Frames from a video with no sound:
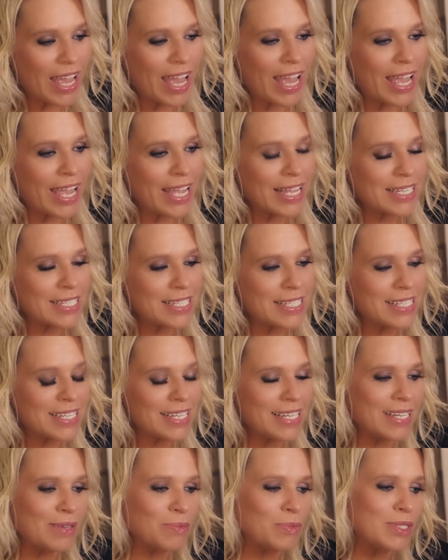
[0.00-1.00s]
and
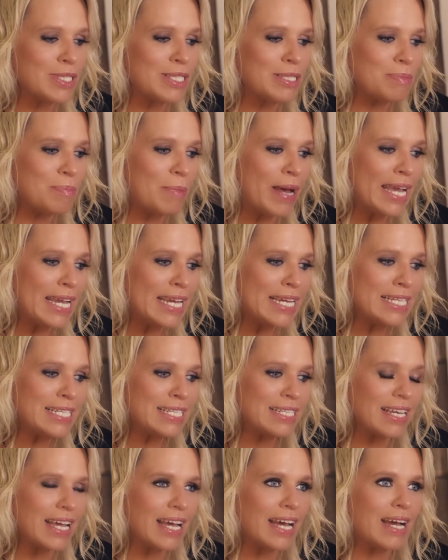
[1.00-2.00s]
it was made
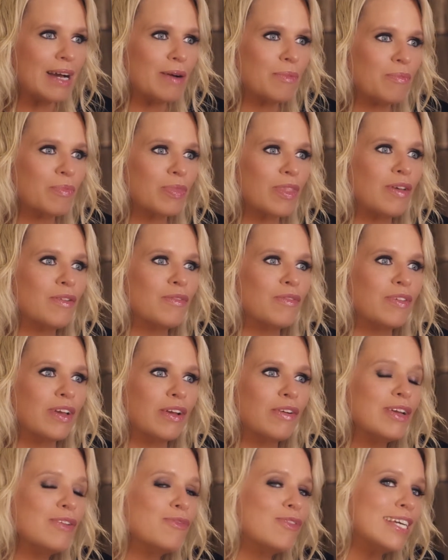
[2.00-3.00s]

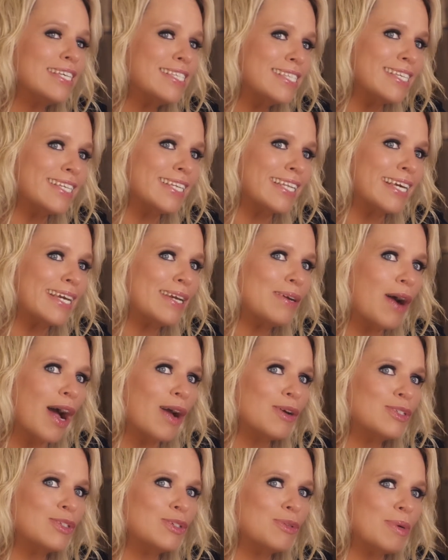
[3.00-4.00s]
very recently.
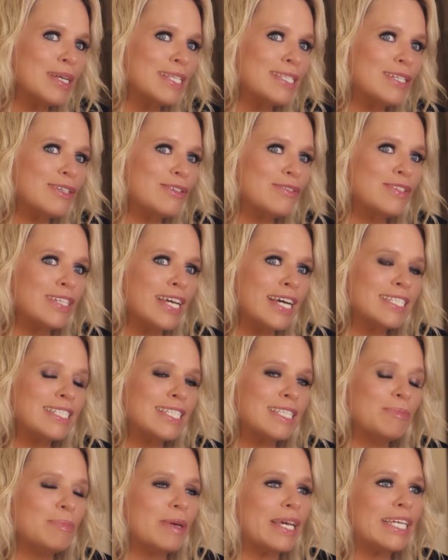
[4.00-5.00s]
I took myself down
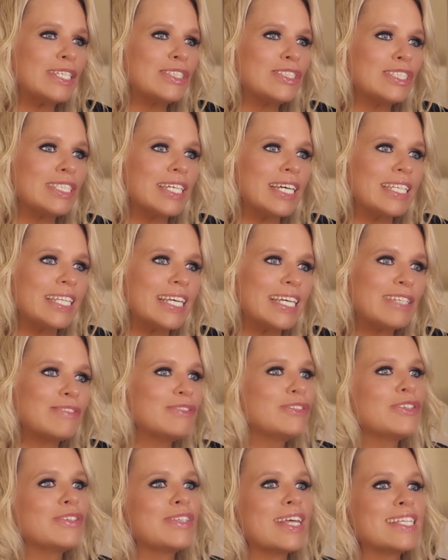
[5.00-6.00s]
to the beach at the end
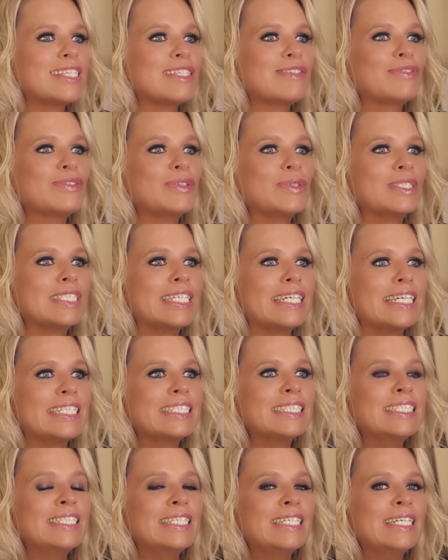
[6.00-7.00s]
of
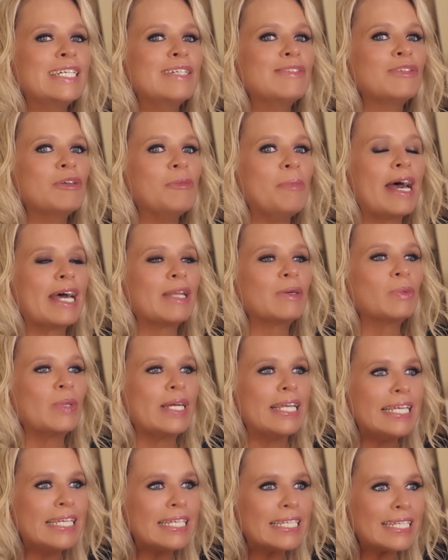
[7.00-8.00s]
2014 for about a
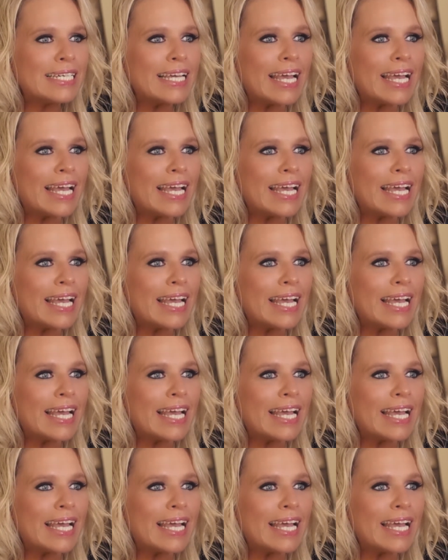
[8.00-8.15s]
week,